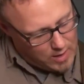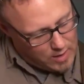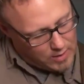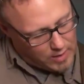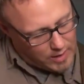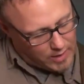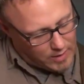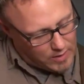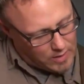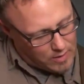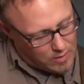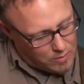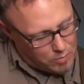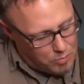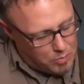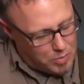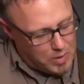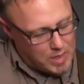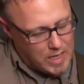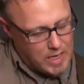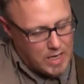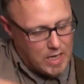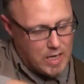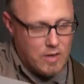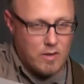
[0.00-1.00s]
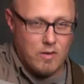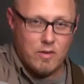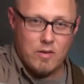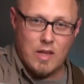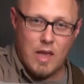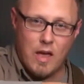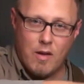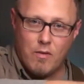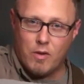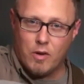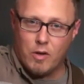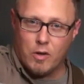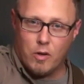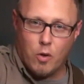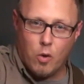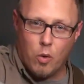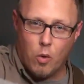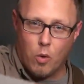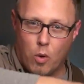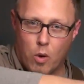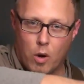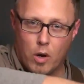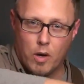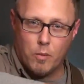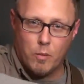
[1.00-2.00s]
like this B7
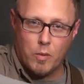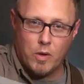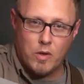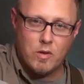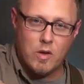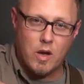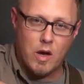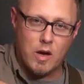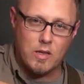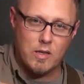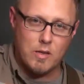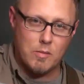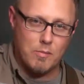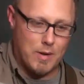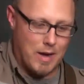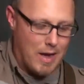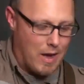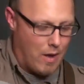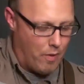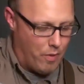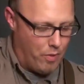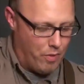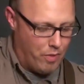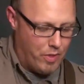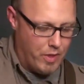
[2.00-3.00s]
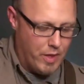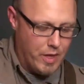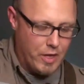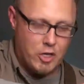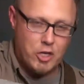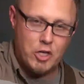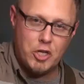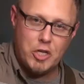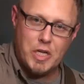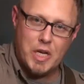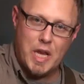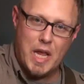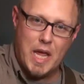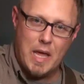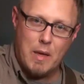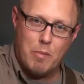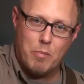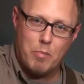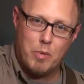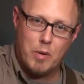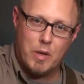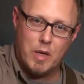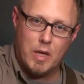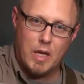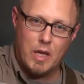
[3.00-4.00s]
chord, and we talked about this
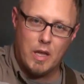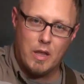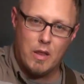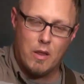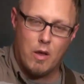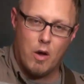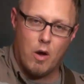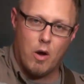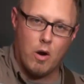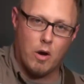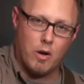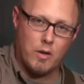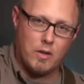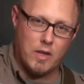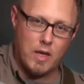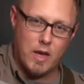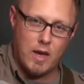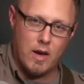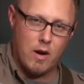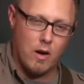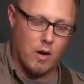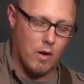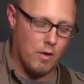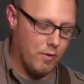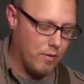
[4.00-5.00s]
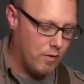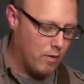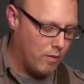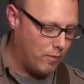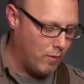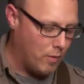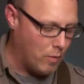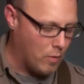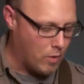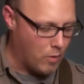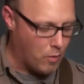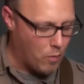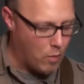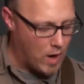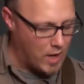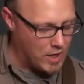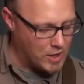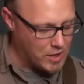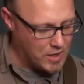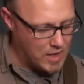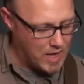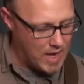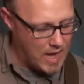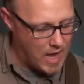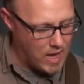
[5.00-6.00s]
shape in the Hark the Herald, so if you want to
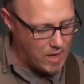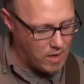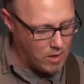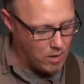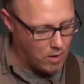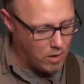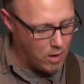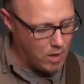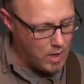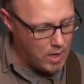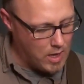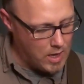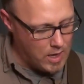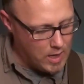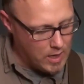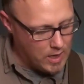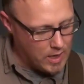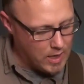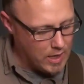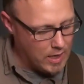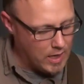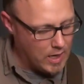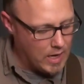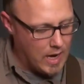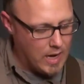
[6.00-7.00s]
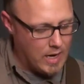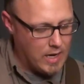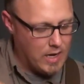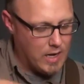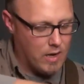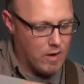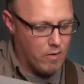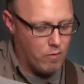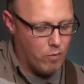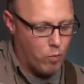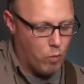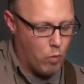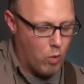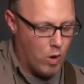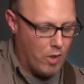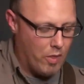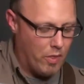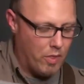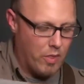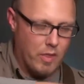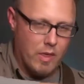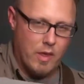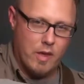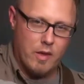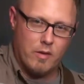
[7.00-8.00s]
watch that, you'll get an idea of
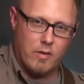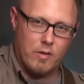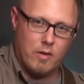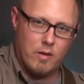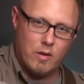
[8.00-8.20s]
what this